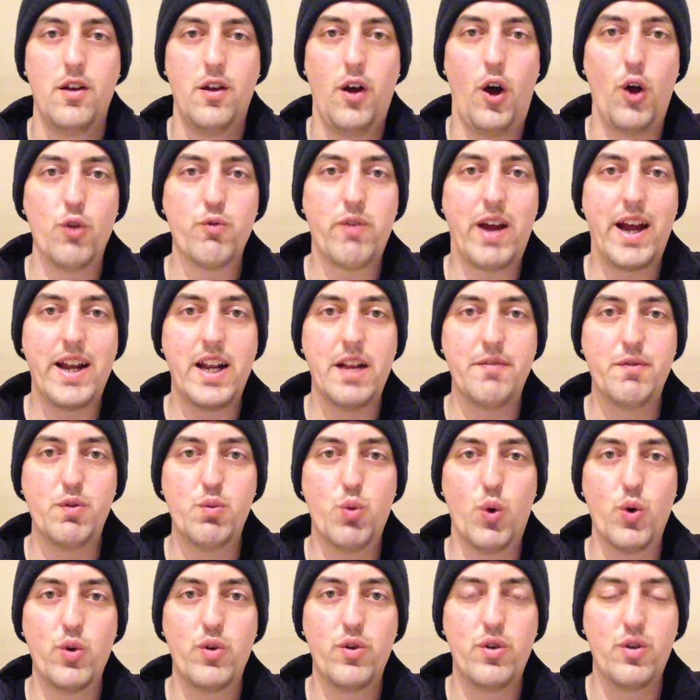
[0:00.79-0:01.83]
Alright
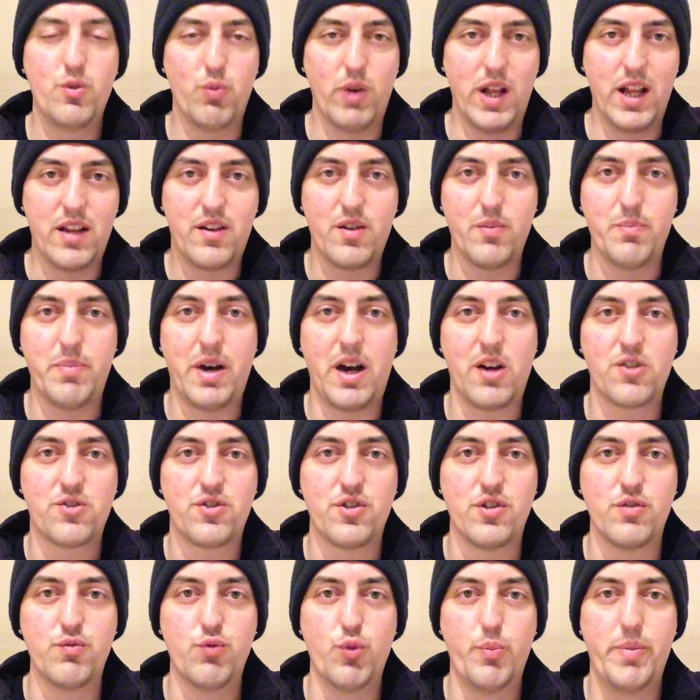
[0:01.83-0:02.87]
everyone, welcome back
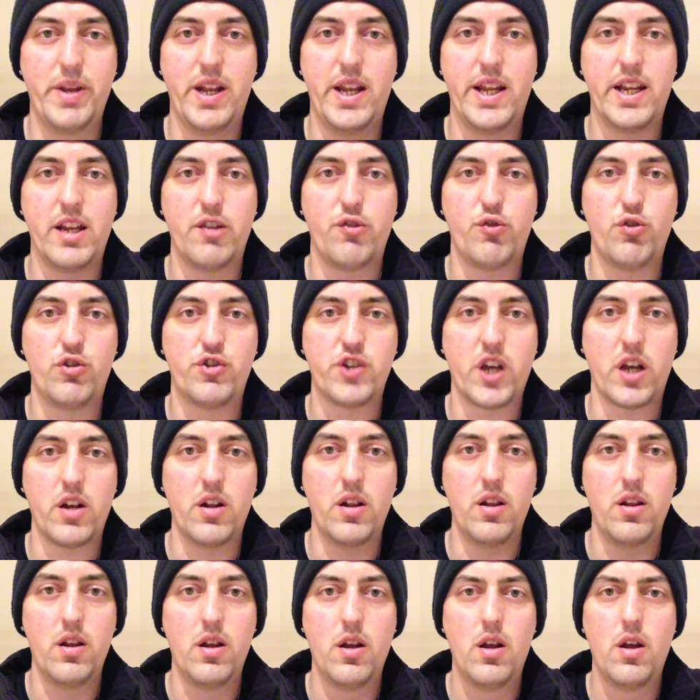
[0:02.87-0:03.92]
to the Rugby League History
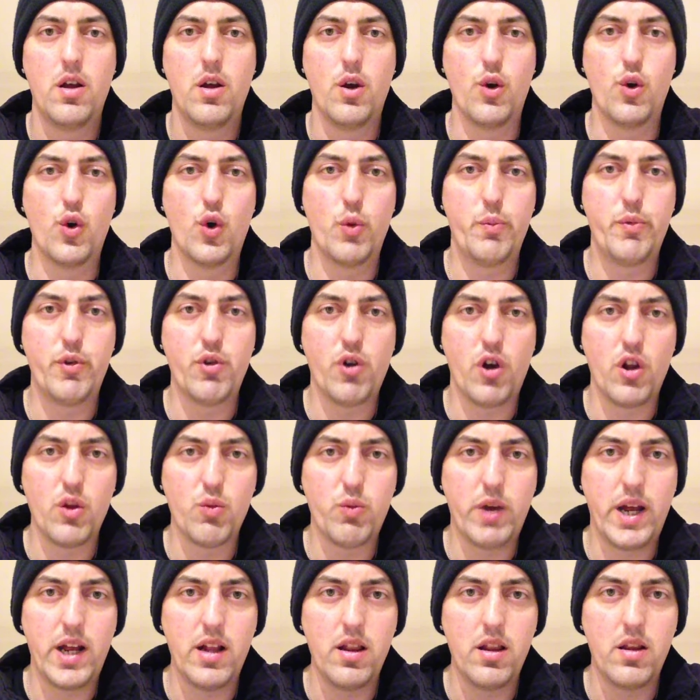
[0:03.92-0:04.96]
channel. I hope you're all
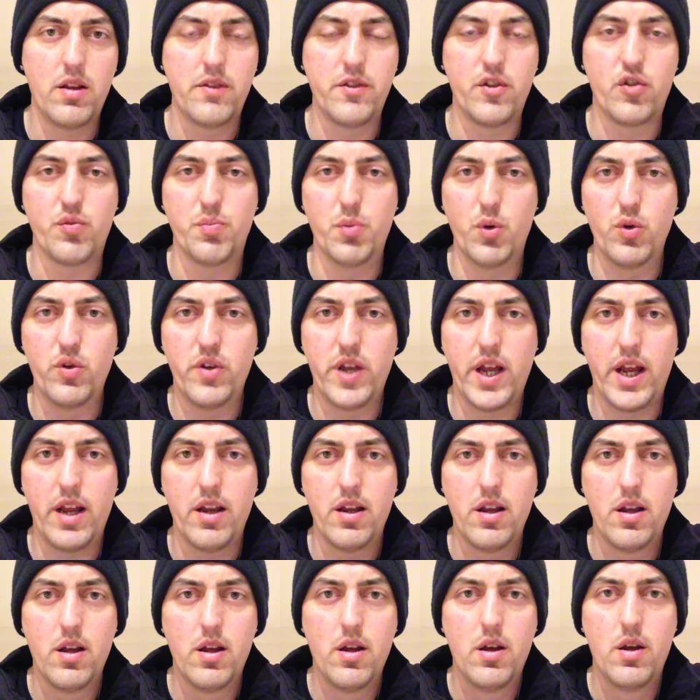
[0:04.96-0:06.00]
well on this Monday,
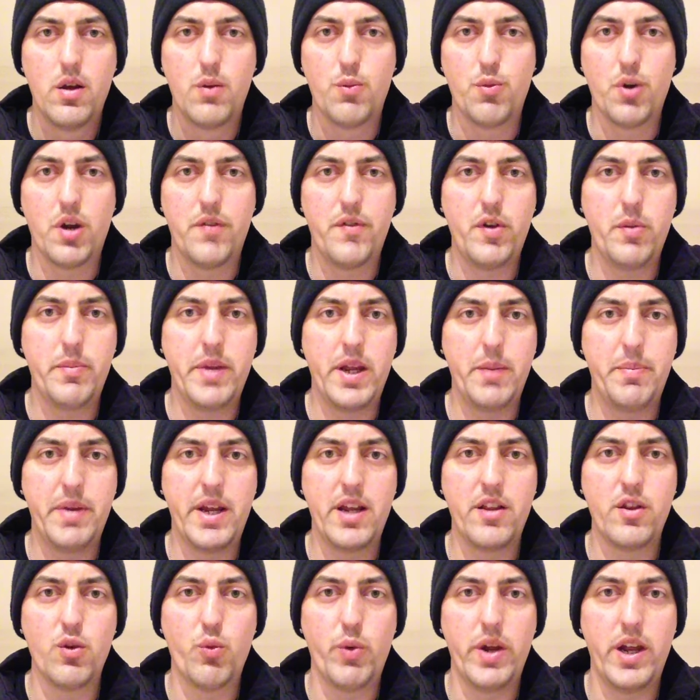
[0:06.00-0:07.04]
wherever you may be
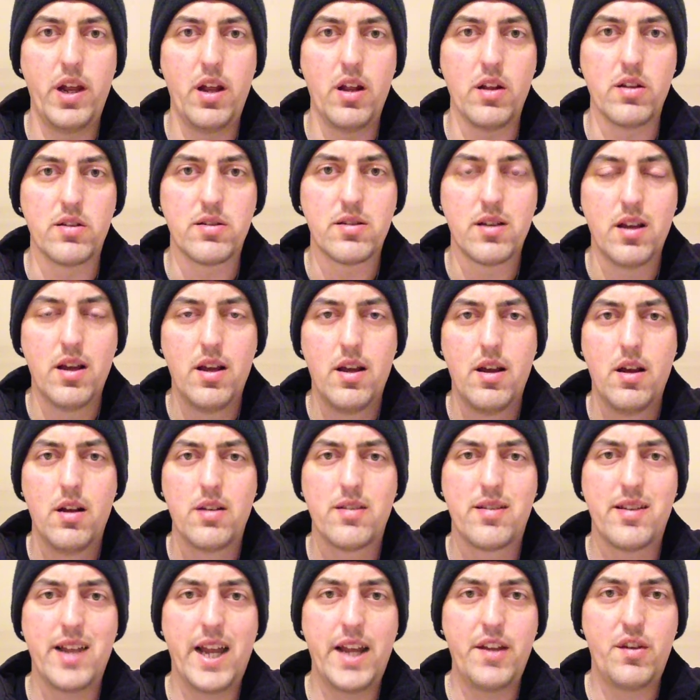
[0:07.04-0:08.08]
in the Wales.
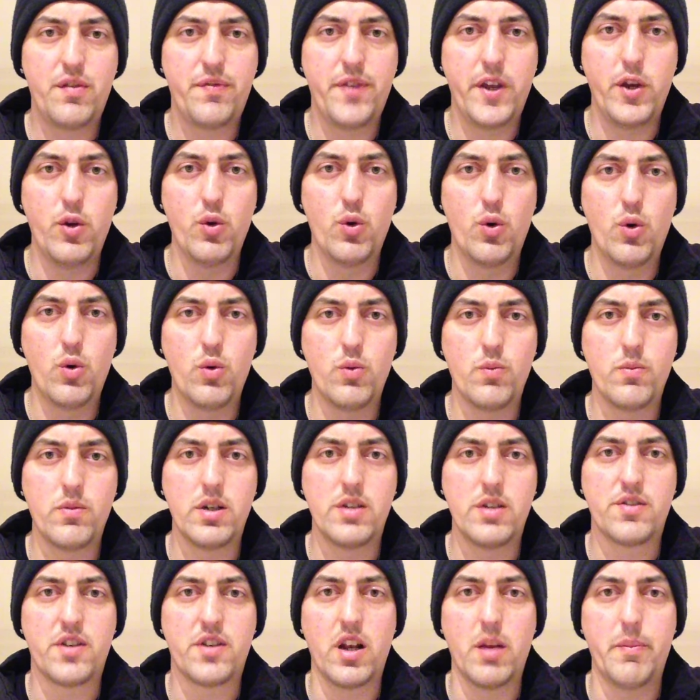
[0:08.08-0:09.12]
Tonight's video
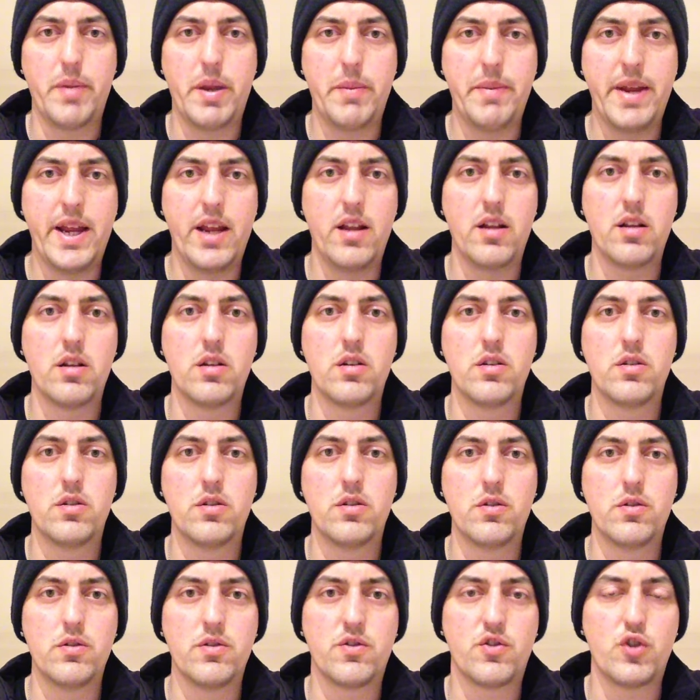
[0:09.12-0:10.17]
is going to be me
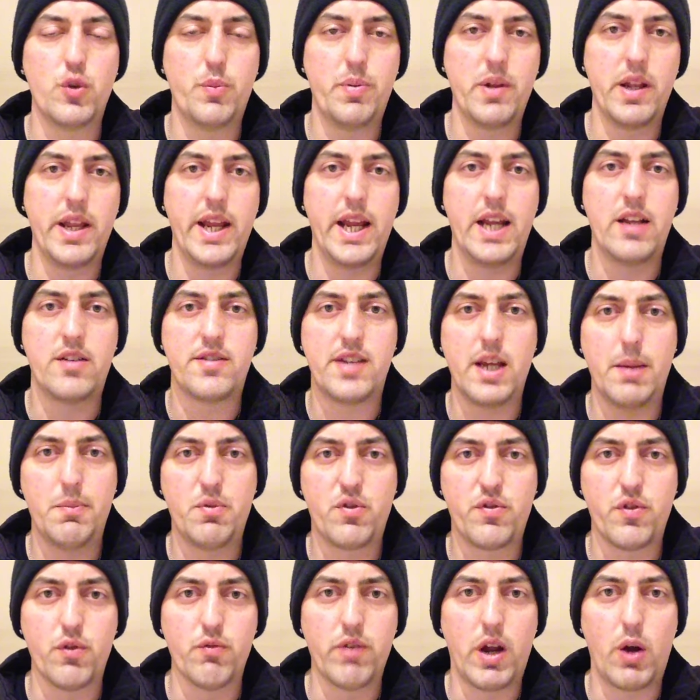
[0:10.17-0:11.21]
Super League
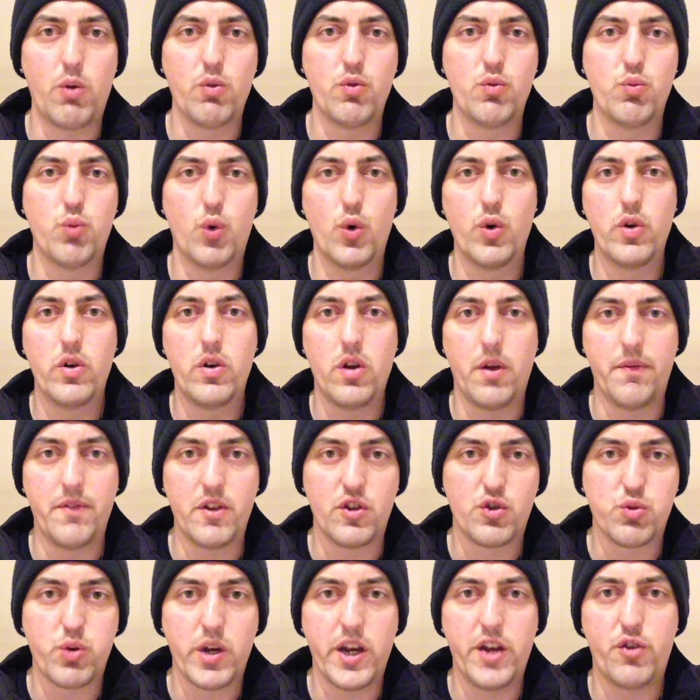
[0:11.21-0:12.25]
tips for round 1 of
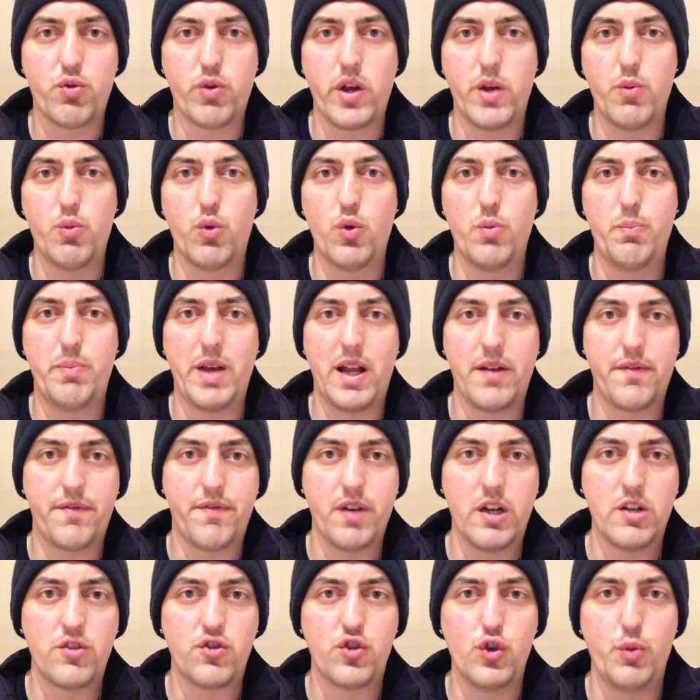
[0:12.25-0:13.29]
the 2021
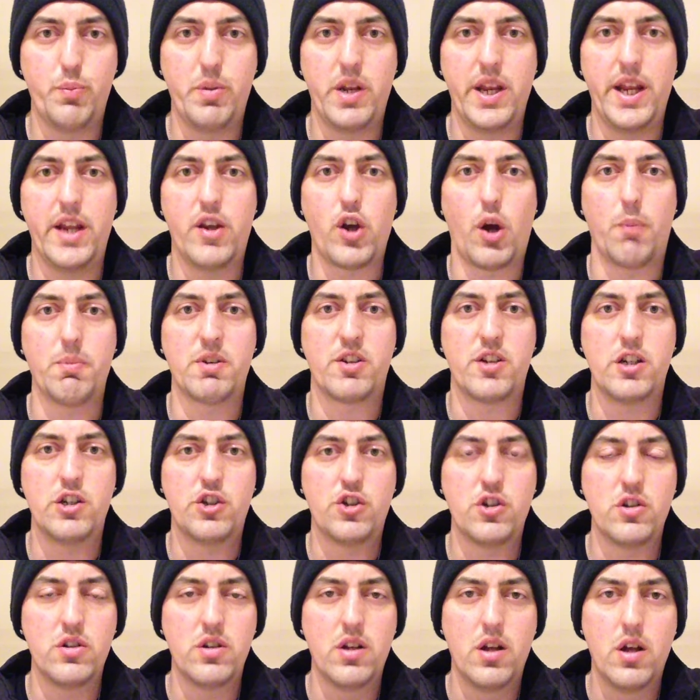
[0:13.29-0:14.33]
Betfred Super League
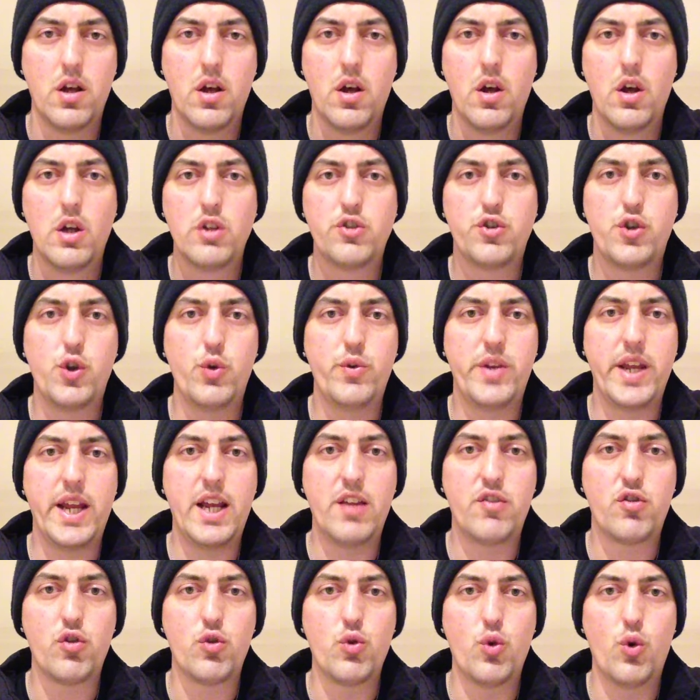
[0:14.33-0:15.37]
competition. 2
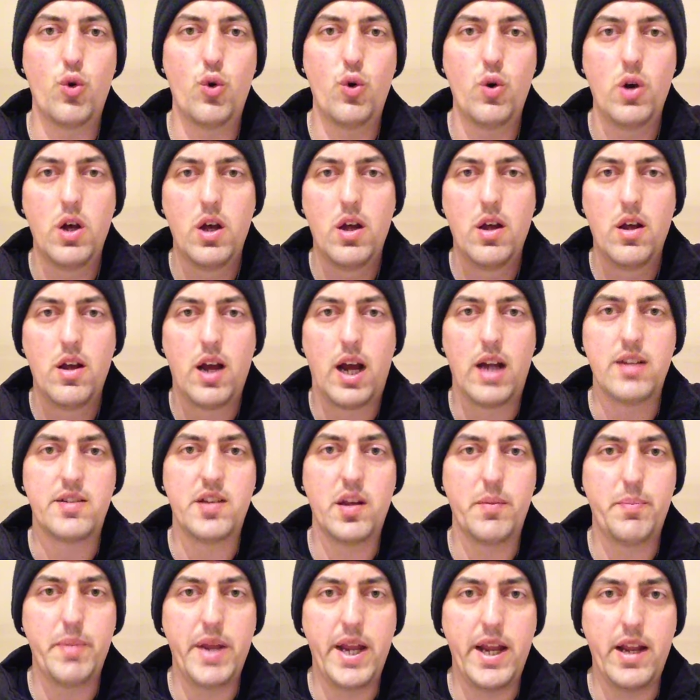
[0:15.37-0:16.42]
days ago I
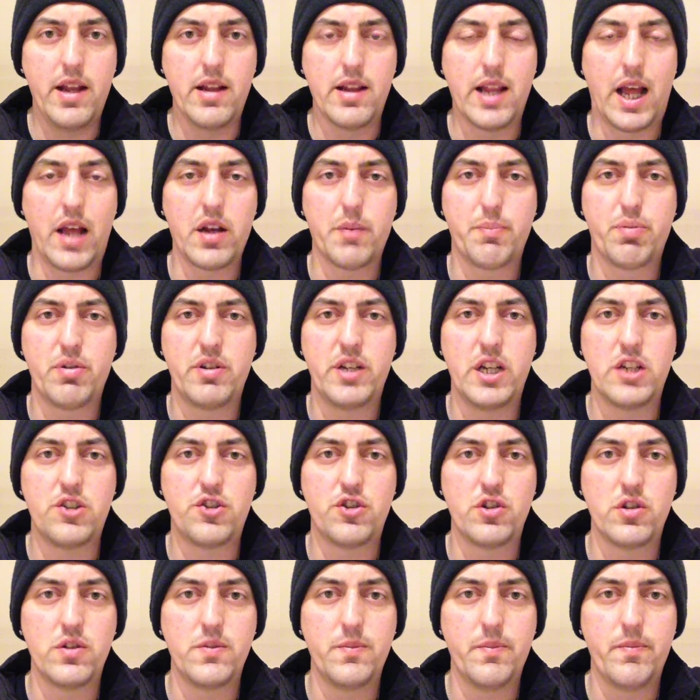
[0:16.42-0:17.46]
did my ladder
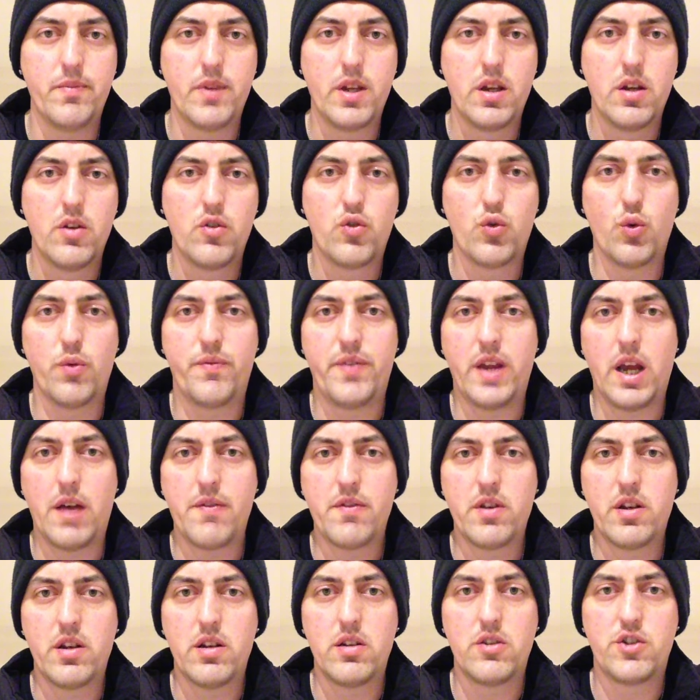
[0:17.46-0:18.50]
prediction, so if you
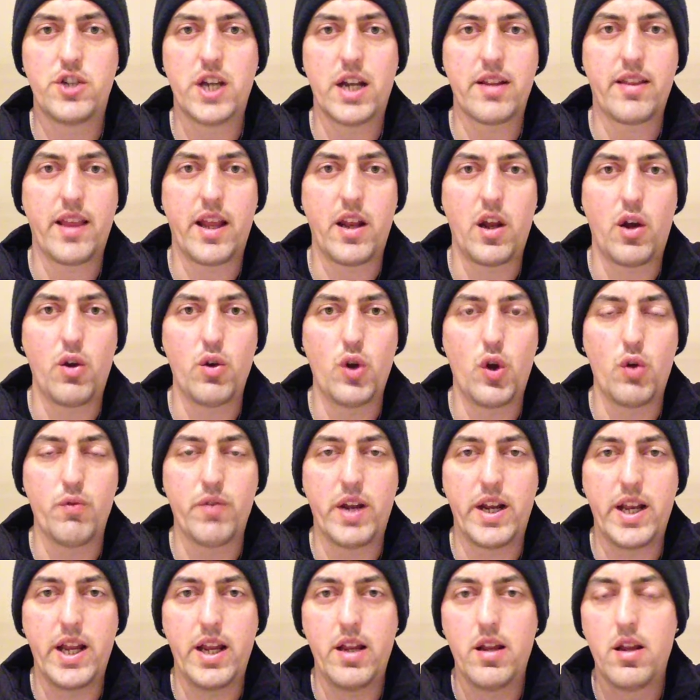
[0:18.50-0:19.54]
haven't checked that out
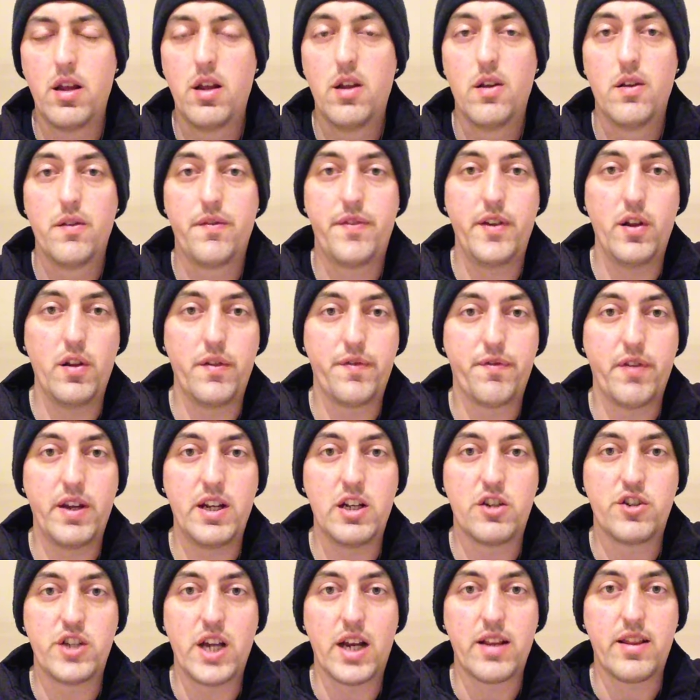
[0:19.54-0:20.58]
already, feel free
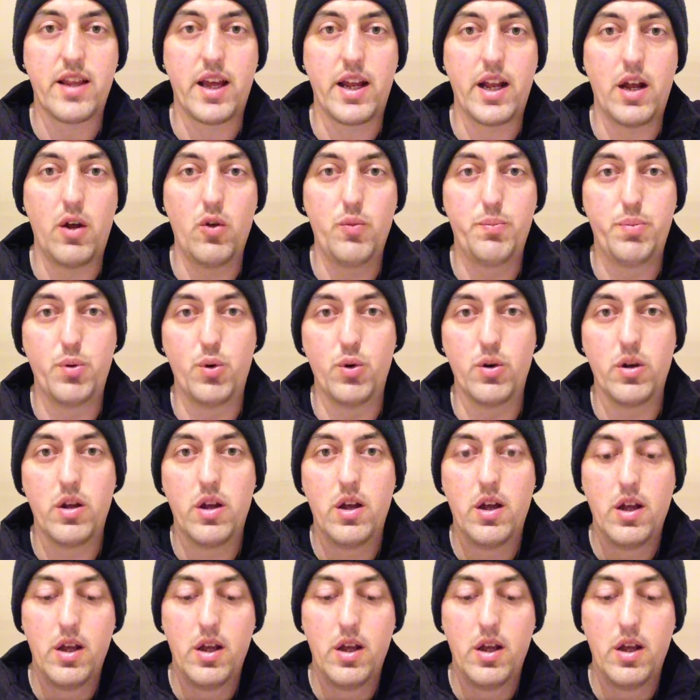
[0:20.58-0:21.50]
to check that out. But